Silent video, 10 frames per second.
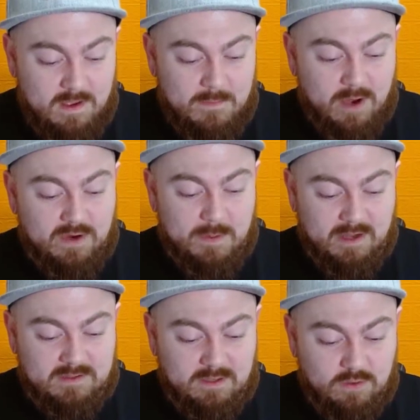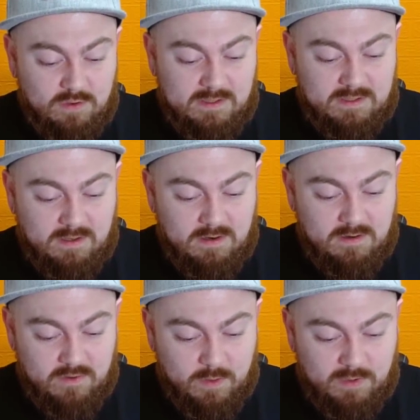Maori Party co-leader
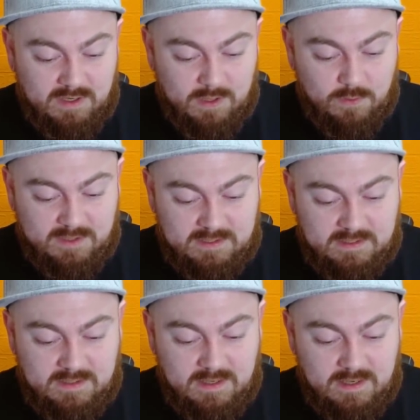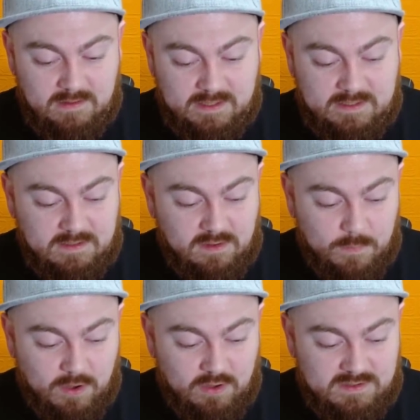Rawiri Waititi likened the
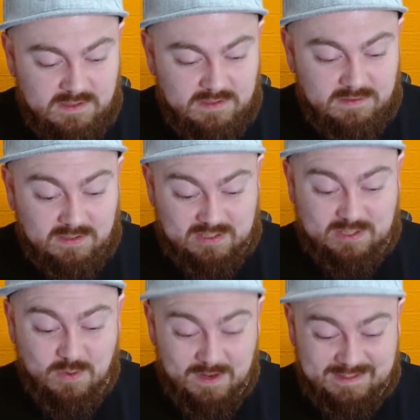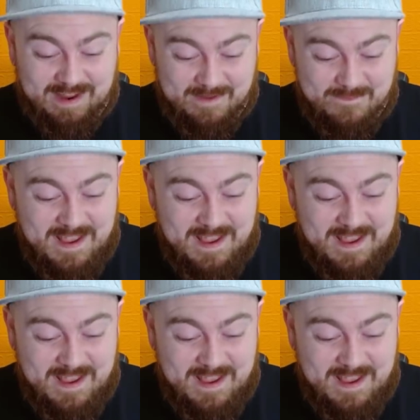policies to Squid Game,